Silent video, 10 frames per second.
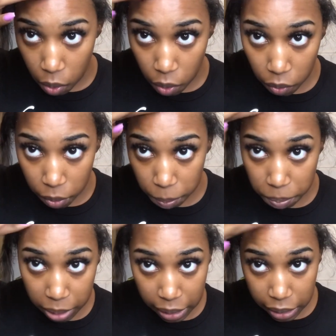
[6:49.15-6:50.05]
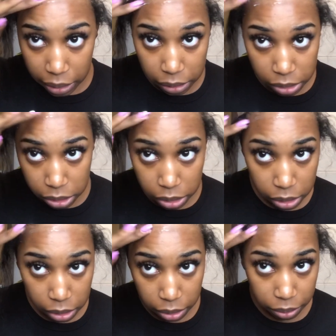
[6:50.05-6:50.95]
the
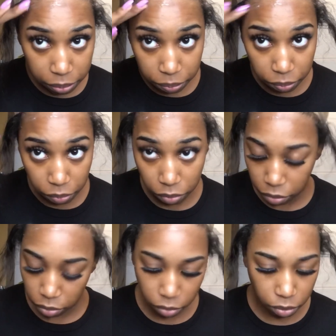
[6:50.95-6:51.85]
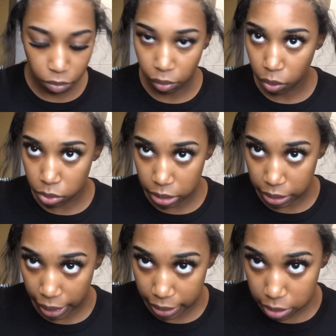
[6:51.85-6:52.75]
beach, it was
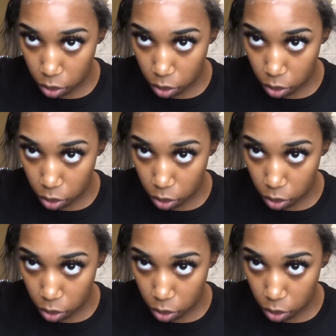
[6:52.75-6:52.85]
just nice.